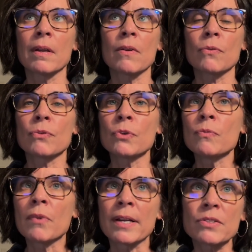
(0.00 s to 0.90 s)

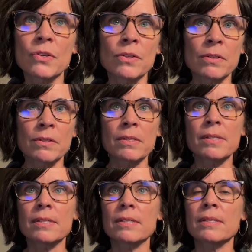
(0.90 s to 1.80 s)
room
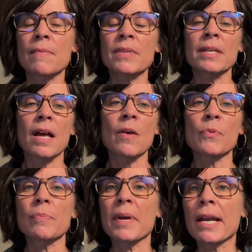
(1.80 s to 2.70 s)
rentals, something to
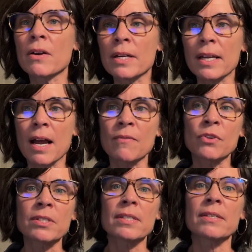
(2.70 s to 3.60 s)
help with parent
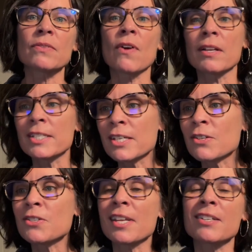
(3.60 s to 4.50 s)
conferences,
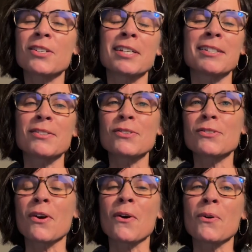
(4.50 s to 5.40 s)
volunteer sessions.
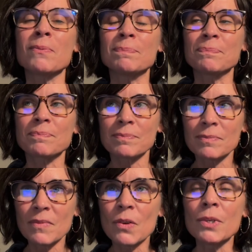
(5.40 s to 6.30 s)
So
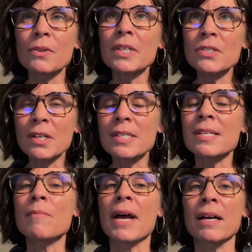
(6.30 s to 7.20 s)
we really took a
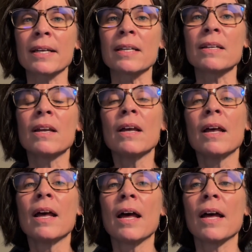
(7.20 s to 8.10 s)
step back
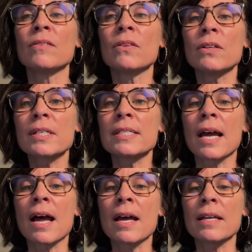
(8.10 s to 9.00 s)
and looked
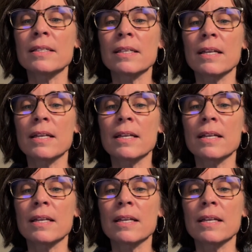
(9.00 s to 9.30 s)
at